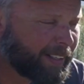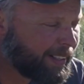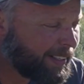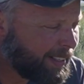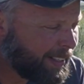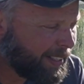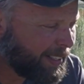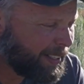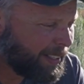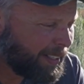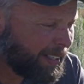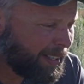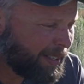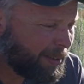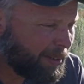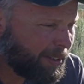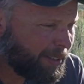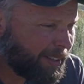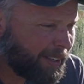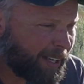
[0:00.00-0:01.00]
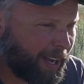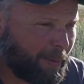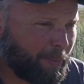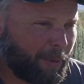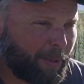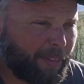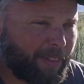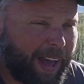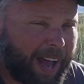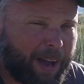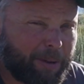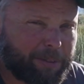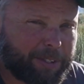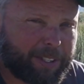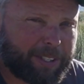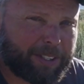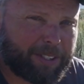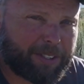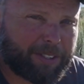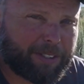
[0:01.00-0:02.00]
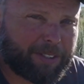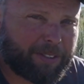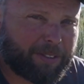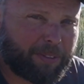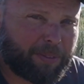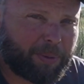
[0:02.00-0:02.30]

a couple thousandths,